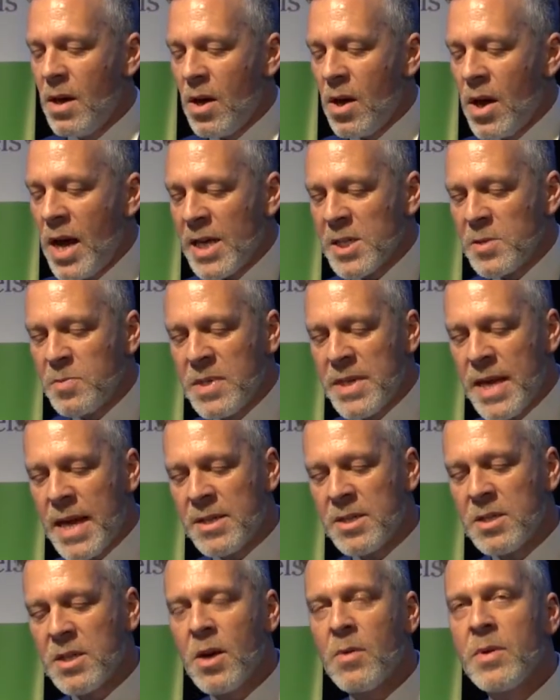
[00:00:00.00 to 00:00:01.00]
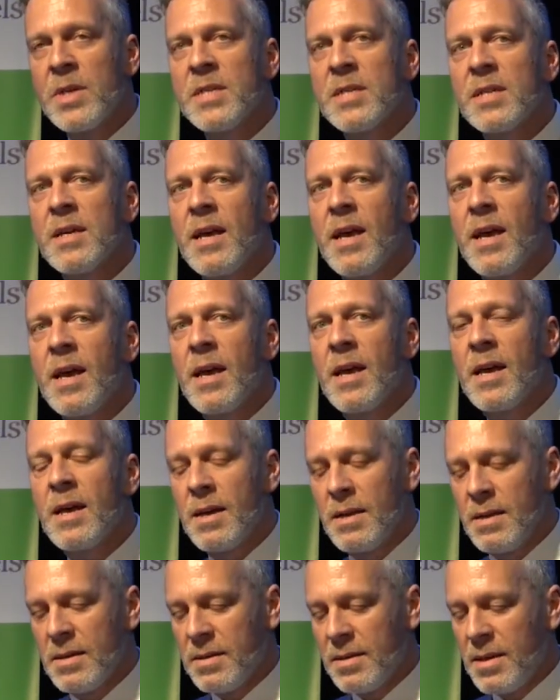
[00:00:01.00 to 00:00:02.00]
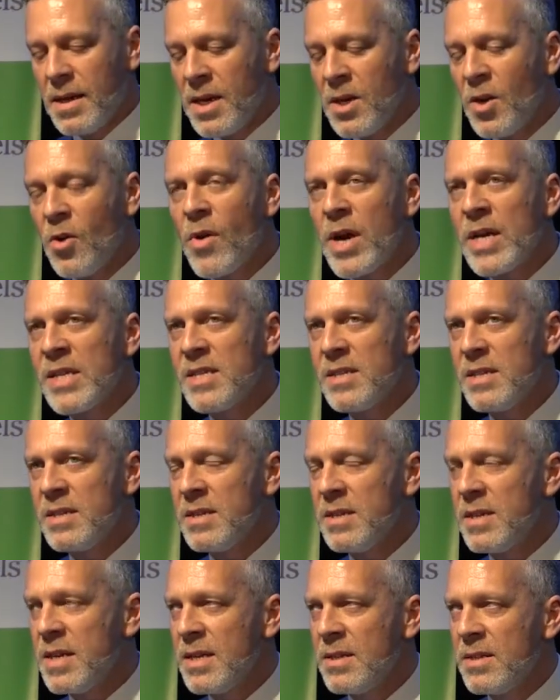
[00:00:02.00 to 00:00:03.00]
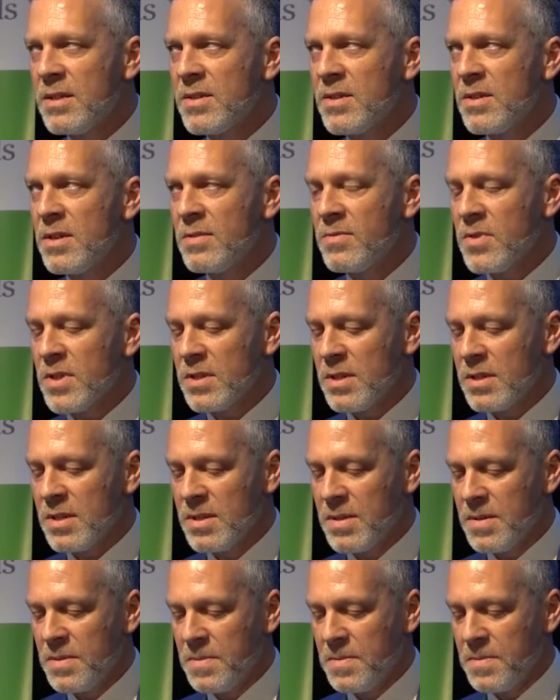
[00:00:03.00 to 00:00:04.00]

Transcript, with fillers: her husband had to go into care and Grace didn't need the service.